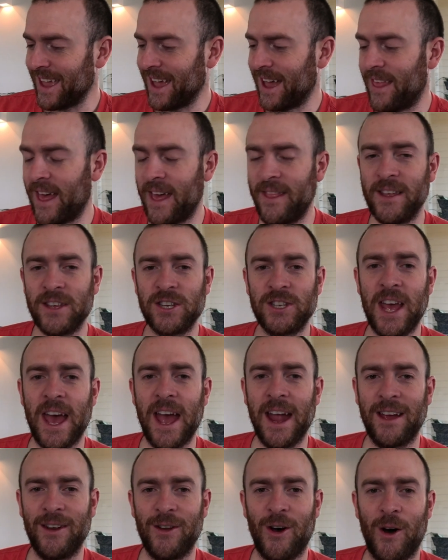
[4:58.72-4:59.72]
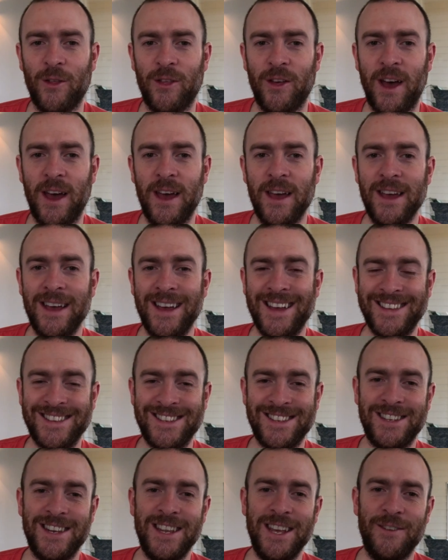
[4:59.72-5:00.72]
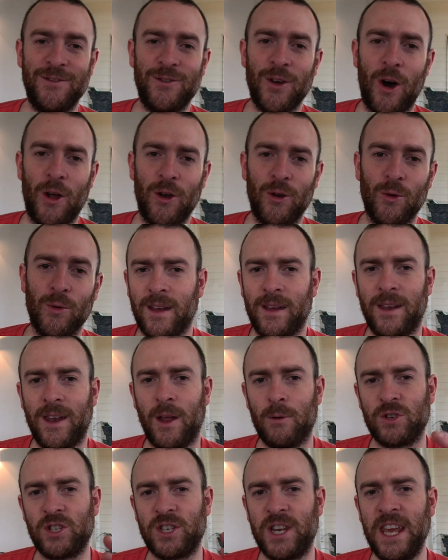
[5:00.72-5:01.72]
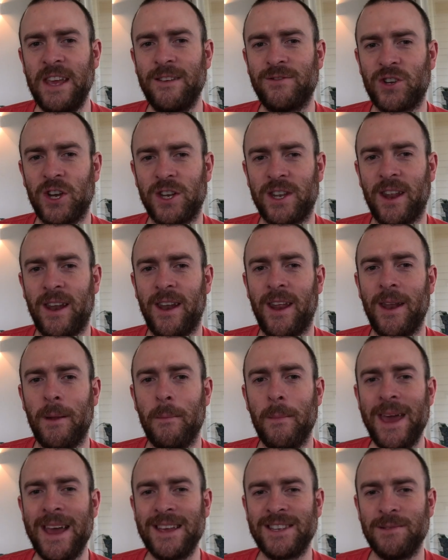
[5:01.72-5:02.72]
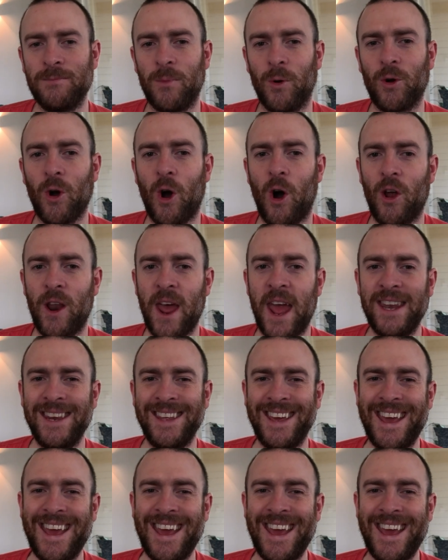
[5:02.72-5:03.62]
And then the second author, Steve Donohoe. Now Steve's written an amazing book already,